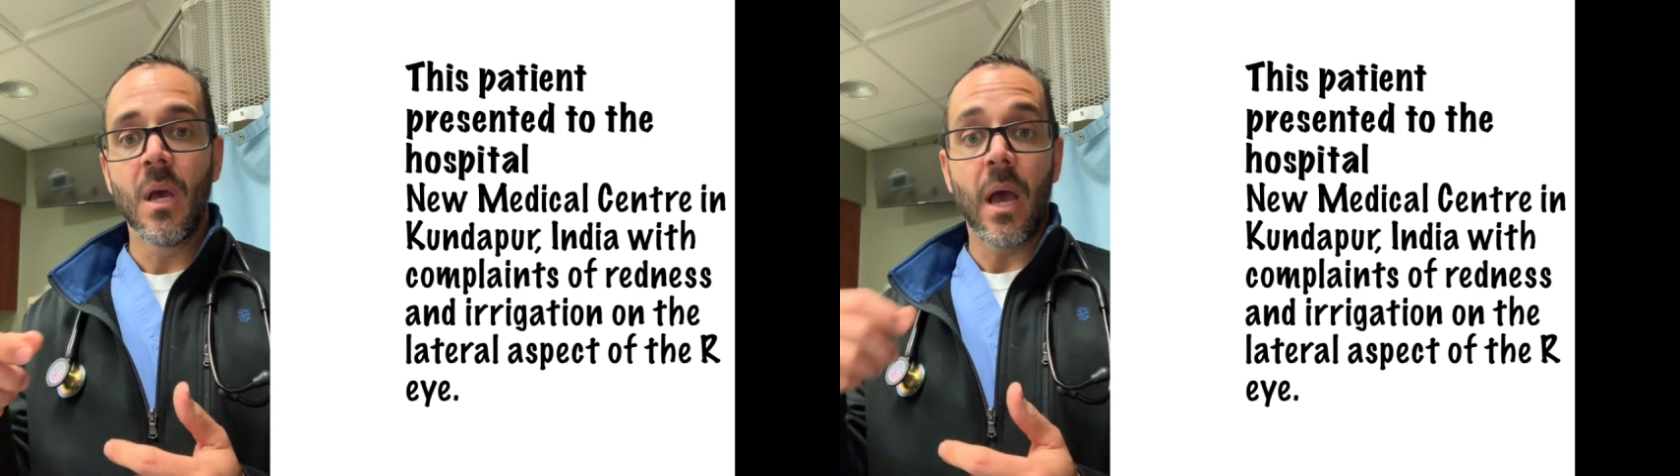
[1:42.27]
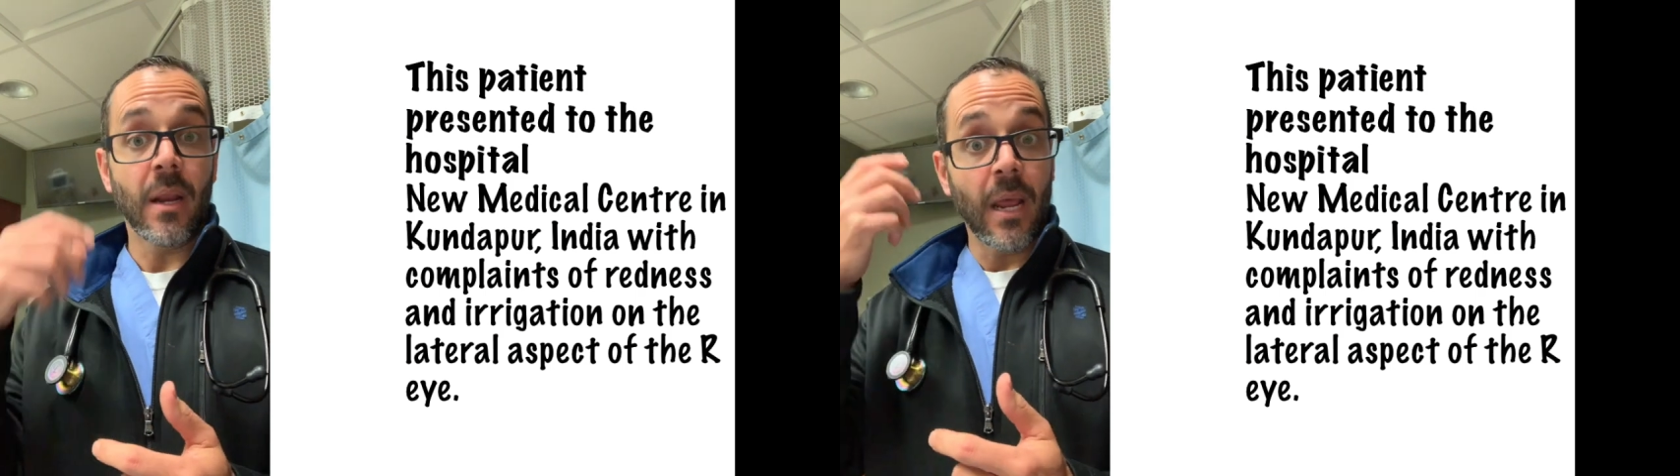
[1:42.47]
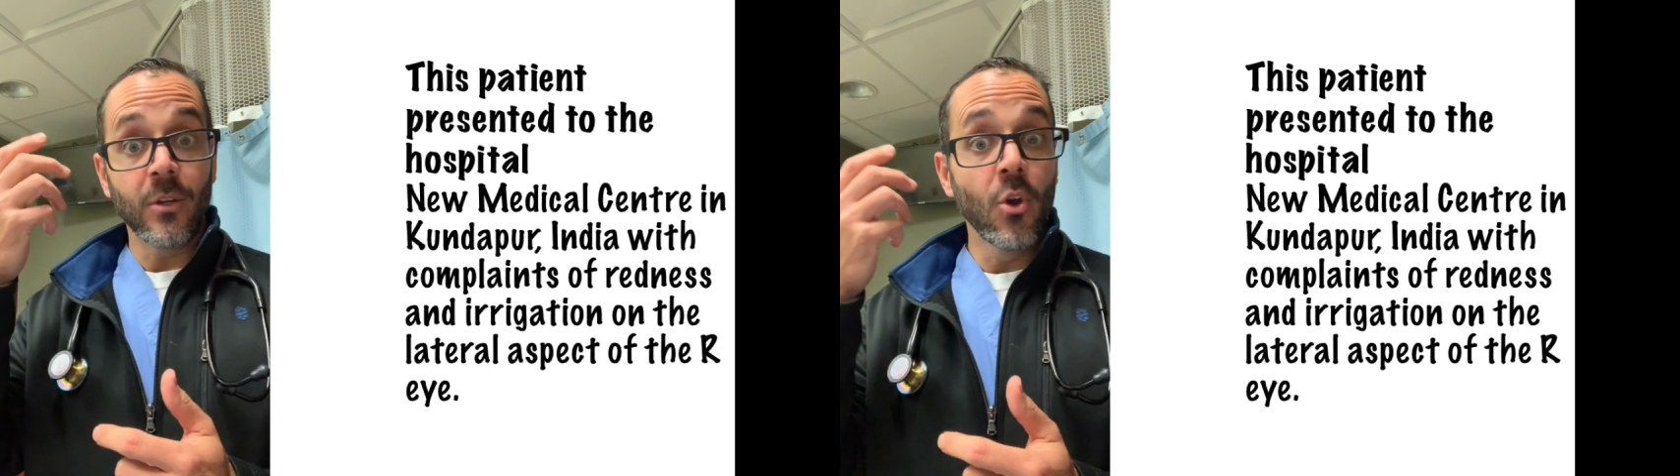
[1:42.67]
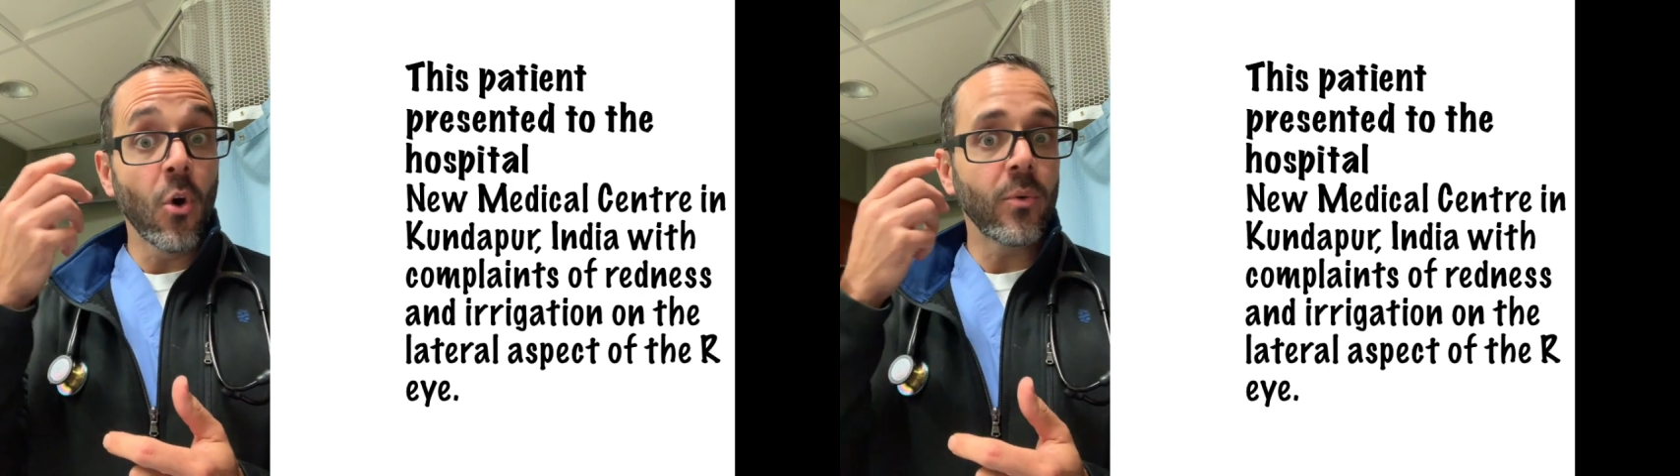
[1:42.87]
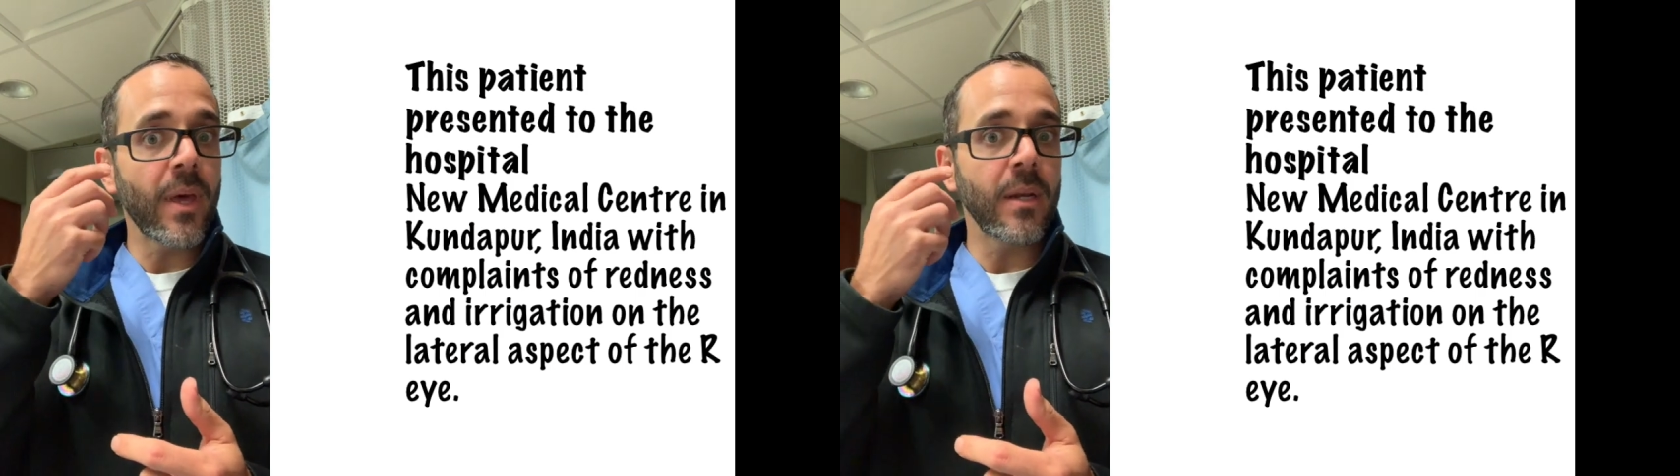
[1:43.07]
I, I
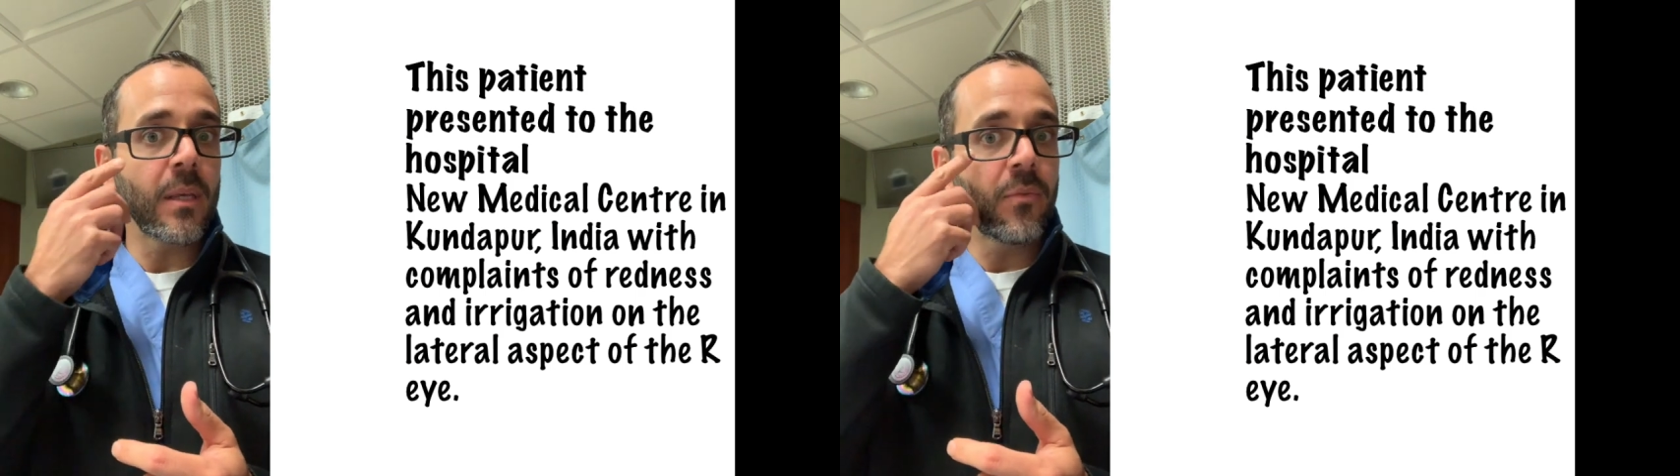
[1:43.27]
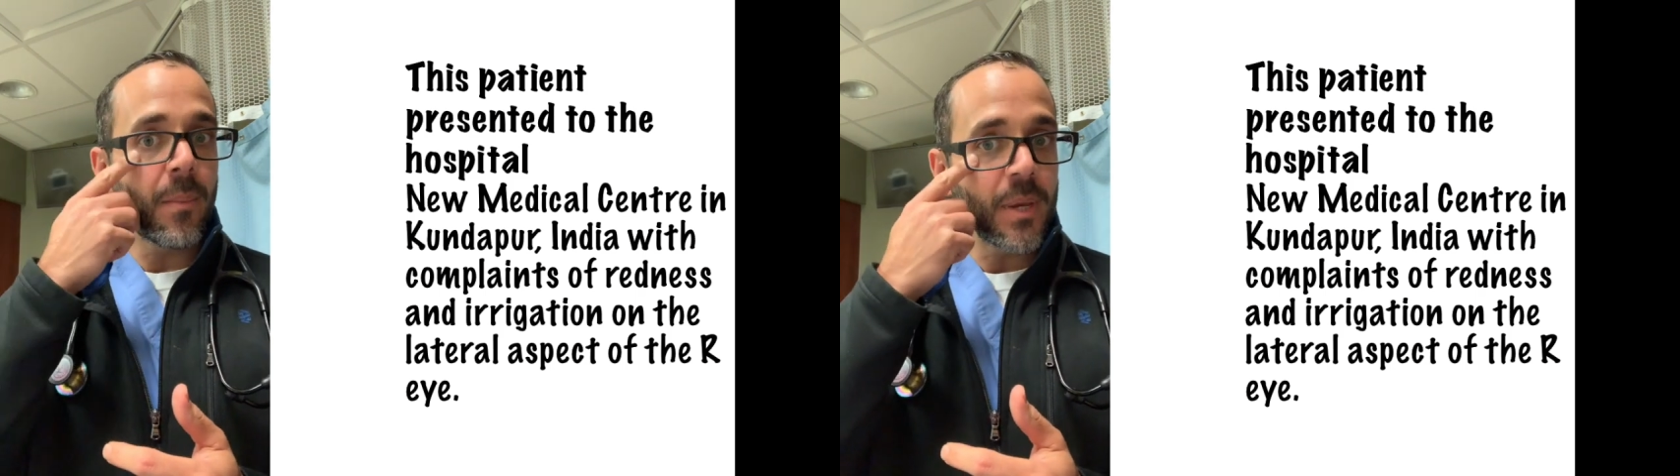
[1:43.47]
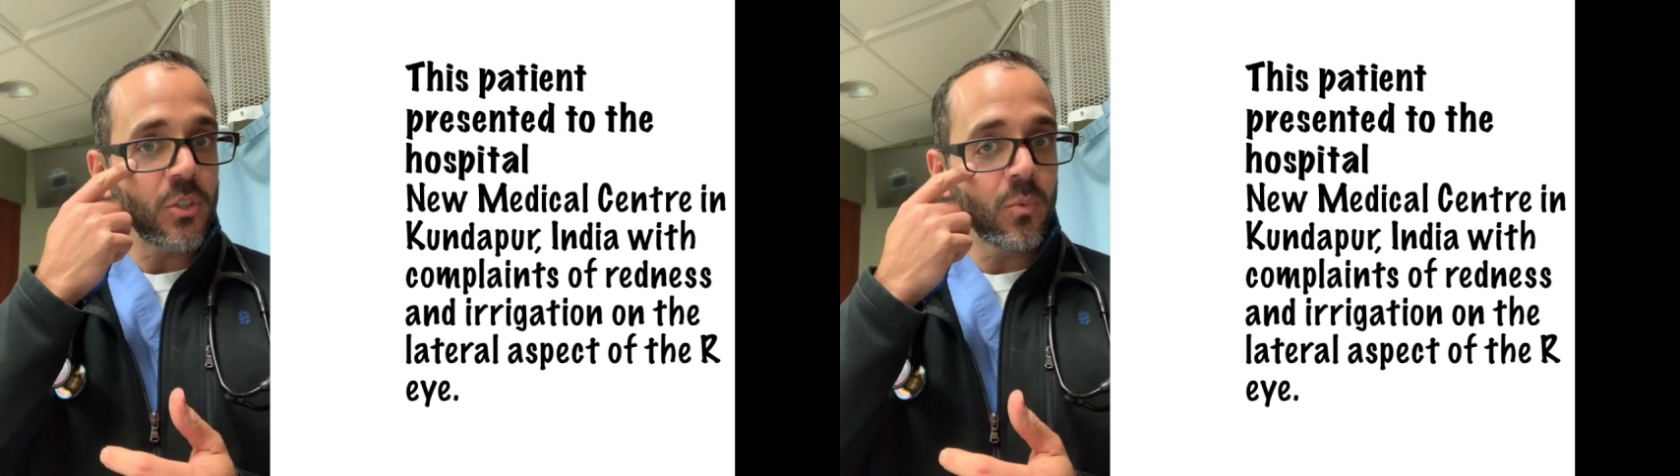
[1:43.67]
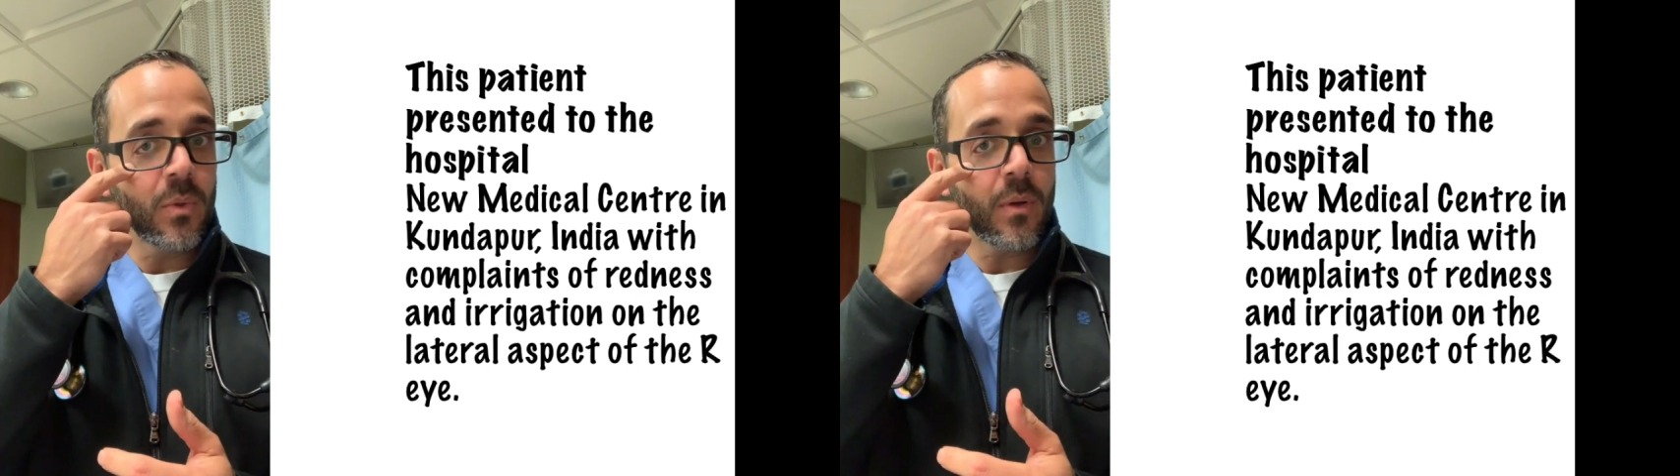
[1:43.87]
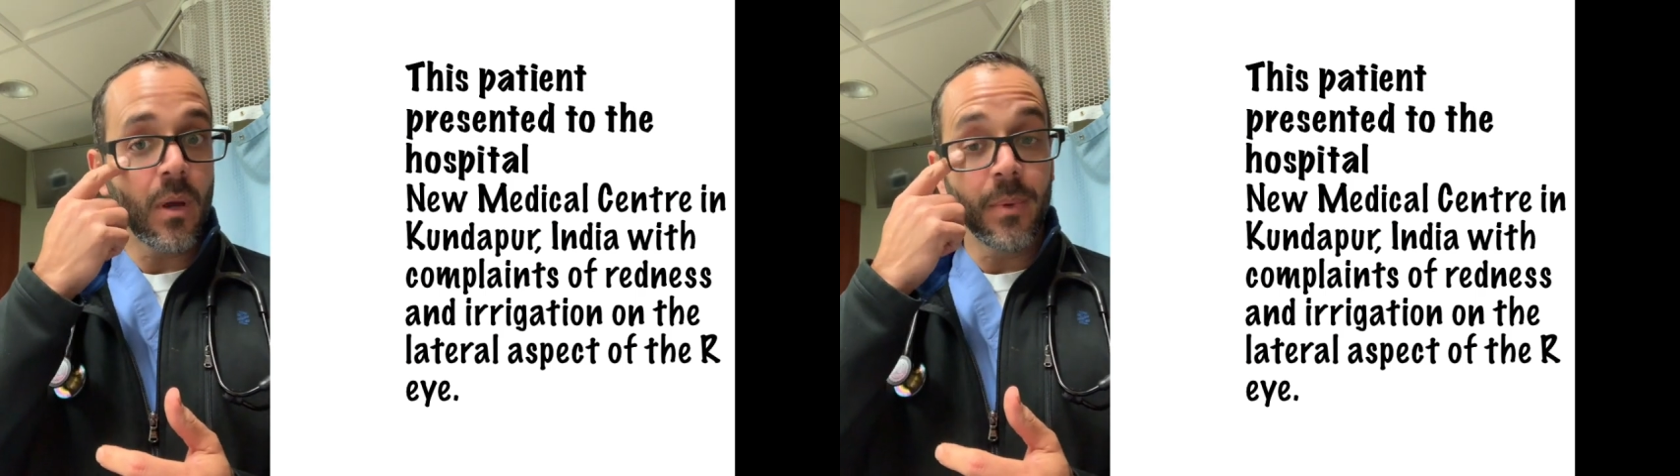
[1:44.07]
know that if a patient would
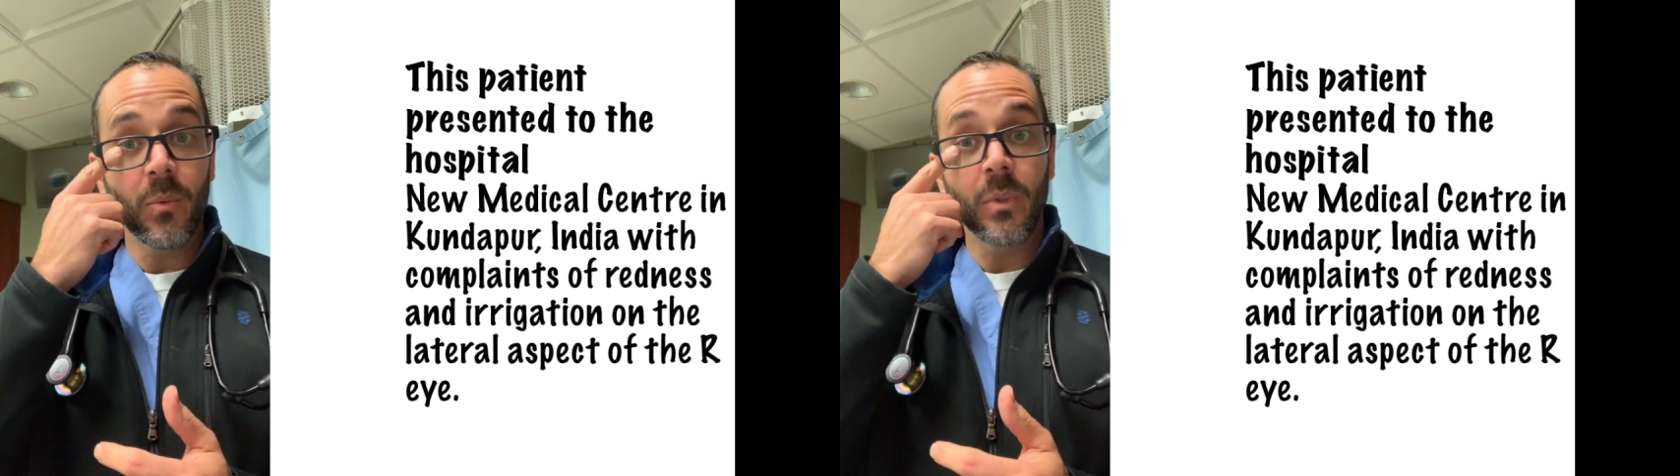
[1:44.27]
have come in